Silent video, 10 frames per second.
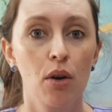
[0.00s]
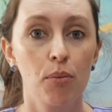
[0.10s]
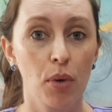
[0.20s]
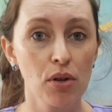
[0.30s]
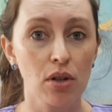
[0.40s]

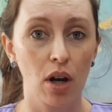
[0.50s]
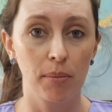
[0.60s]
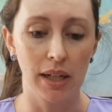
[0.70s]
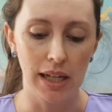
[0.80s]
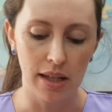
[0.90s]
Most
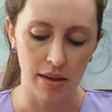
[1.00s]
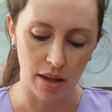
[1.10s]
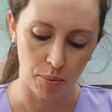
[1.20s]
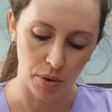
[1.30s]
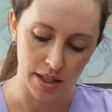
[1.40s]
commonly,
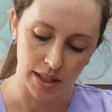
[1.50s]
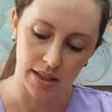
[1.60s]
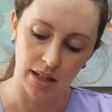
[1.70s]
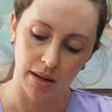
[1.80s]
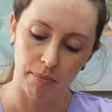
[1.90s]
they're present